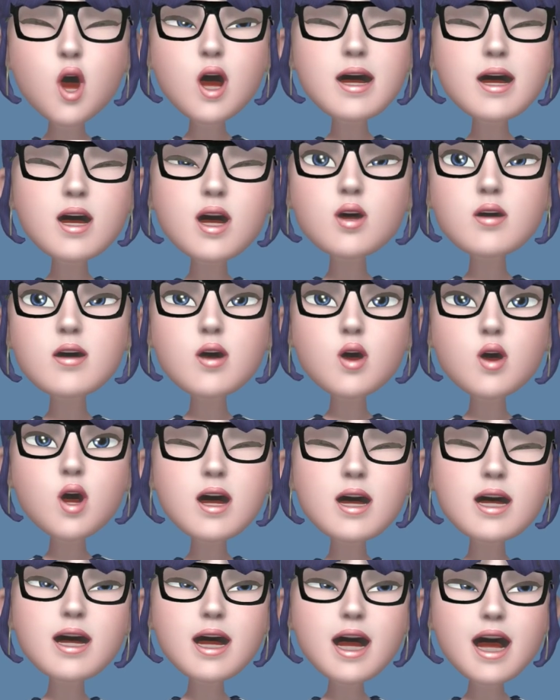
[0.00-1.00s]
I don't know. I
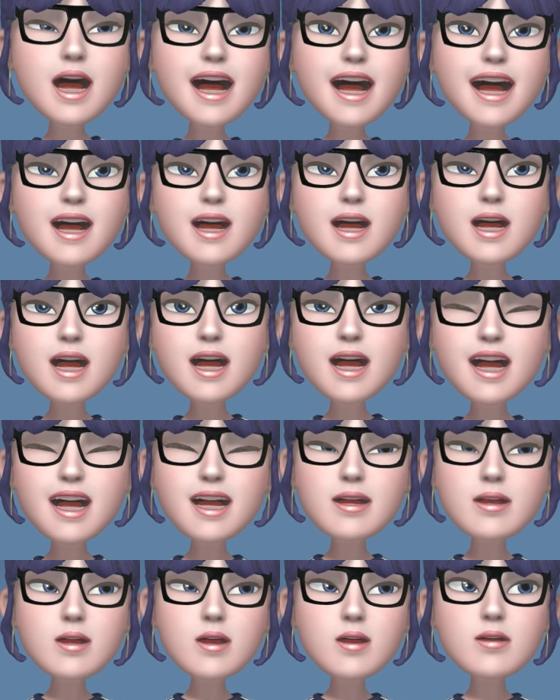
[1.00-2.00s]
did
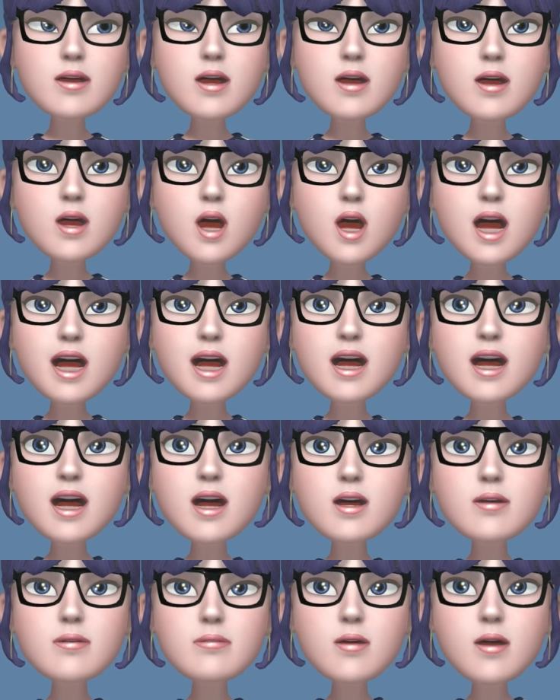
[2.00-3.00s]
that for a few
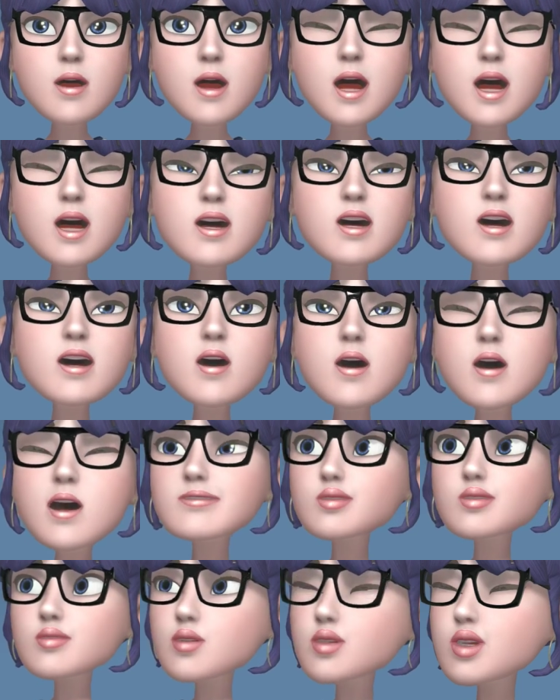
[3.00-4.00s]
nights with the air hunger,
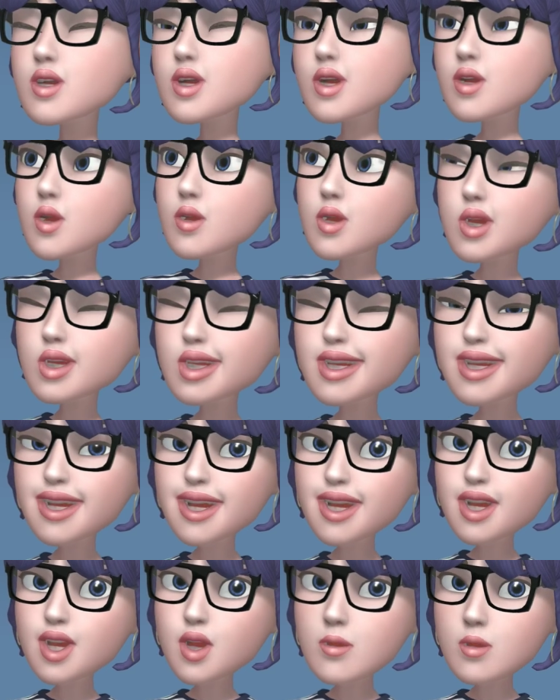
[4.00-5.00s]
and then finally I was like,
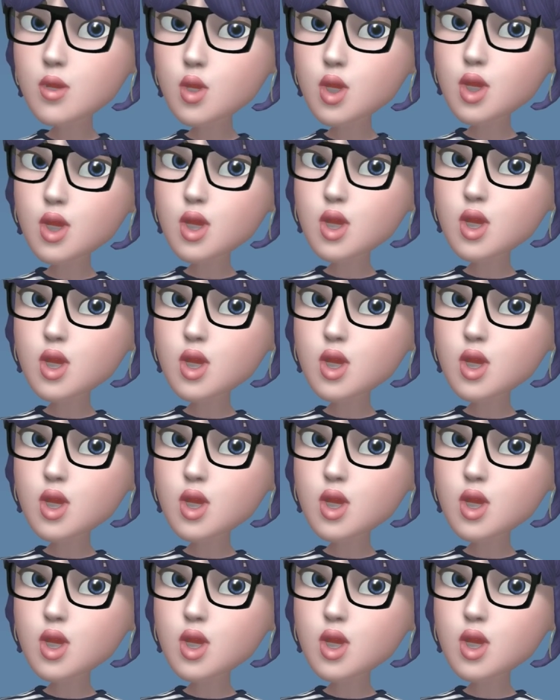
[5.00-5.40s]
you know what?